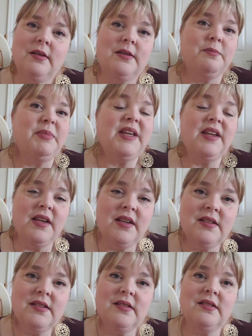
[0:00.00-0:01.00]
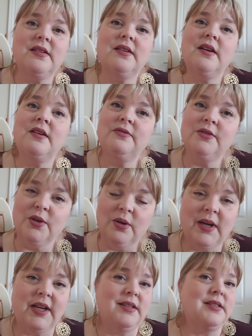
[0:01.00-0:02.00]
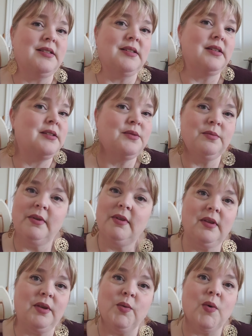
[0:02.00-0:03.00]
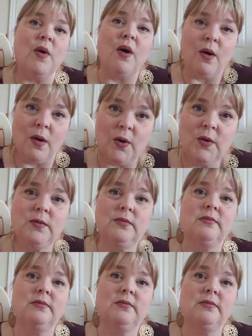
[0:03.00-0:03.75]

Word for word: that the peace of Christ is with you all